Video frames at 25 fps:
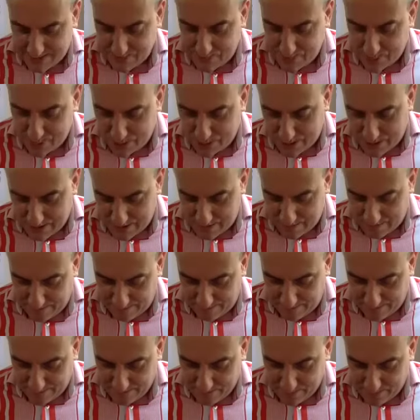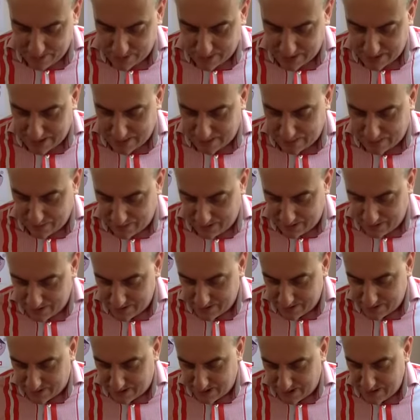I'm just going to flip to that
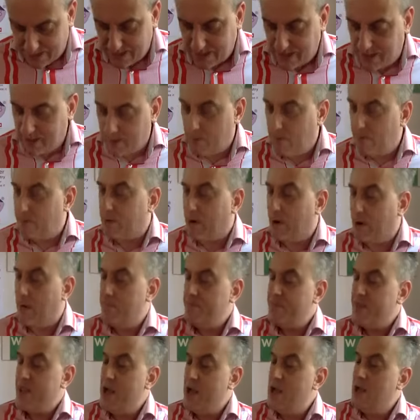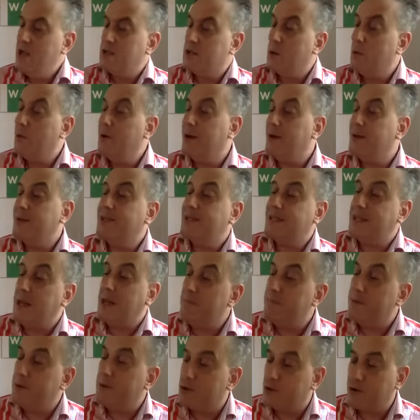because I think we've got so we've got the
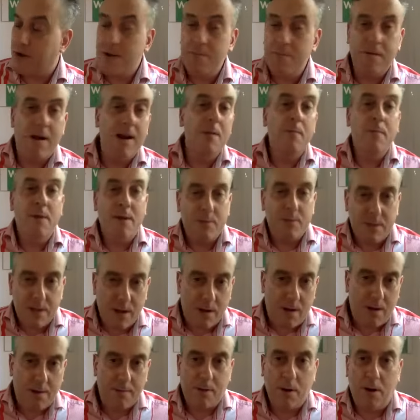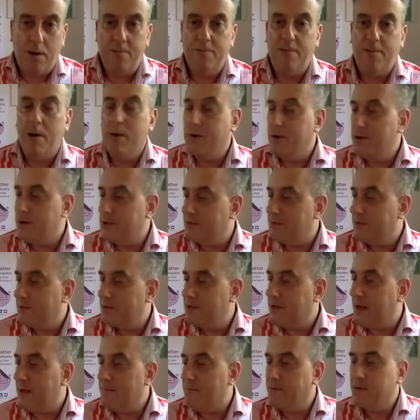Stamford Street ready meals. Now I've got a fondness with
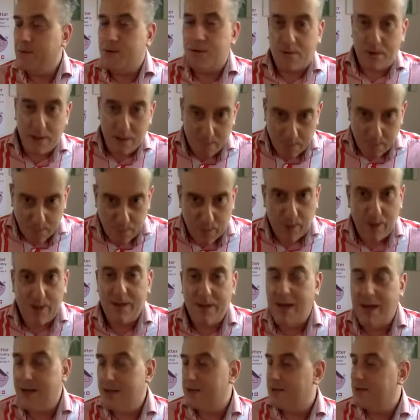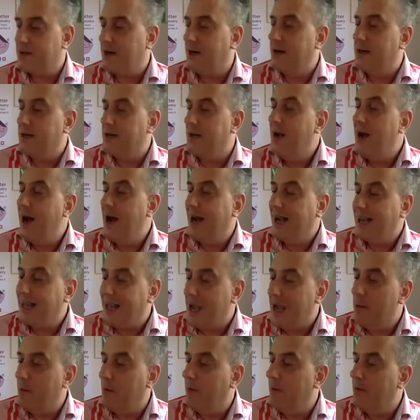Stamford Street. We're putting that aside. I
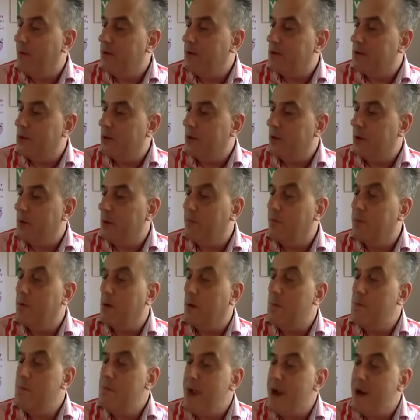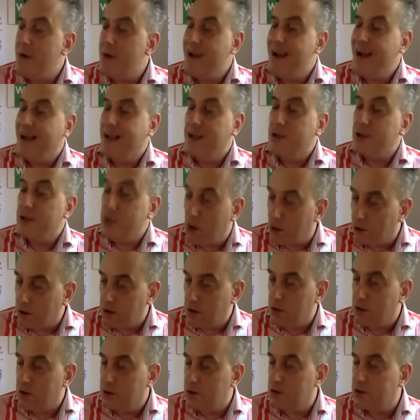get what they're doing. We've got Mary Ann's
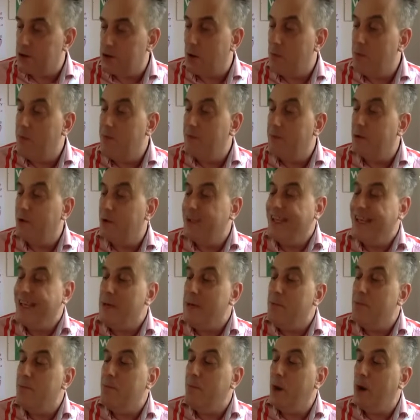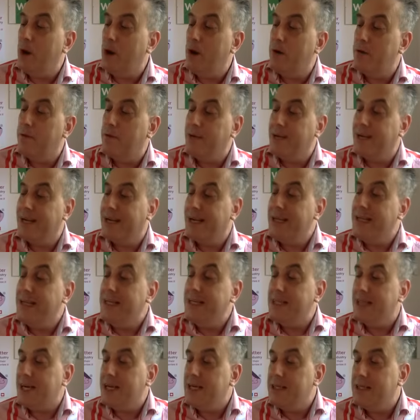yogurts and we've got the imperfectly
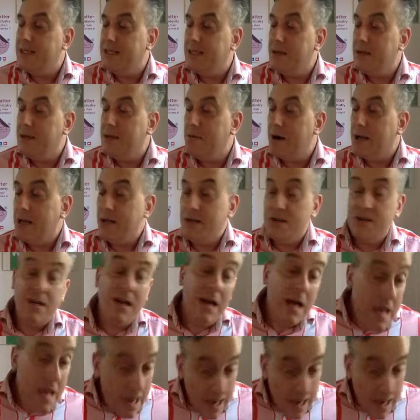tasty range.